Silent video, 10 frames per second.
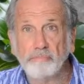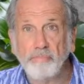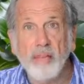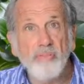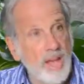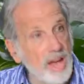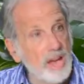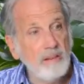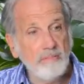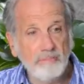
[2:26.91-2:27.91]
And
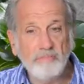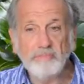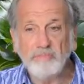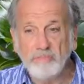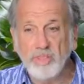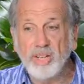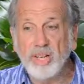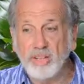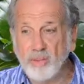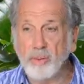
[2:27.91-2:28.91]
then you
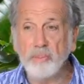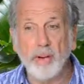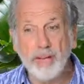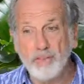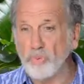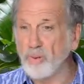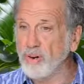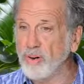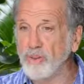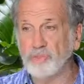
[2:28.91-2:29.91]
get to a place
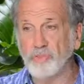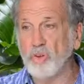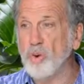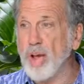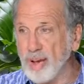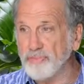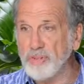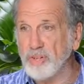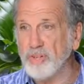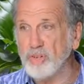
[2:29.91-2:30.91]
where you have
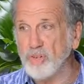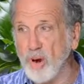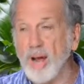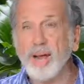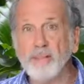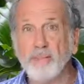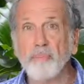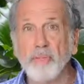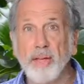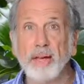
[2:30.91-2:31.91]
to try
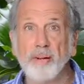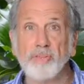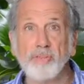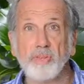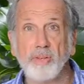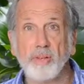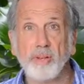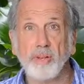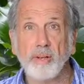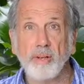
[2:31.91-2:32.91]
something else.
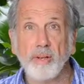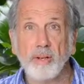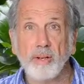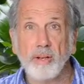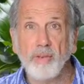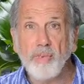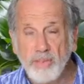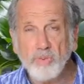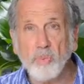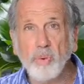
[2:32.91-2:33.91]
And
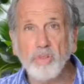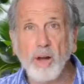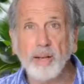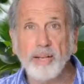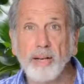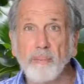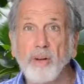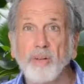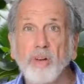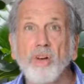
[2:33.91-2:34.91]
that's what we're talking
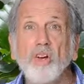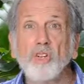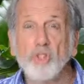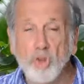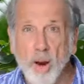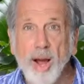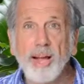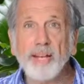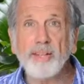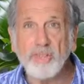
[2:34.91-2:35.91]
about
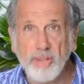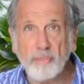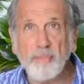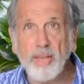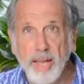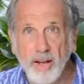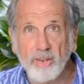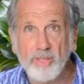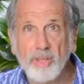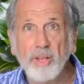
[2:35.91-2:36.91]
trying something
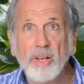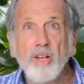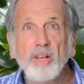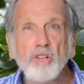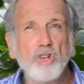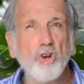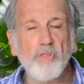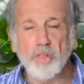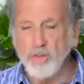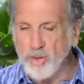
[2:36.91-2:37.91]
else so
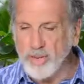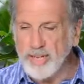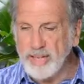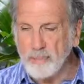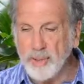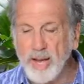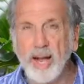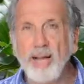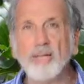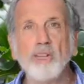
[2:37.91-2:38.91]
that you can get
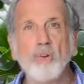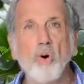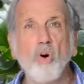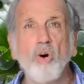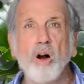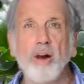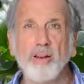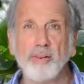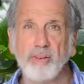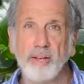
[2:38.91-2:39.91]
behind it
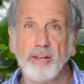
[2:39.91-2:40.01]
wholeheartedly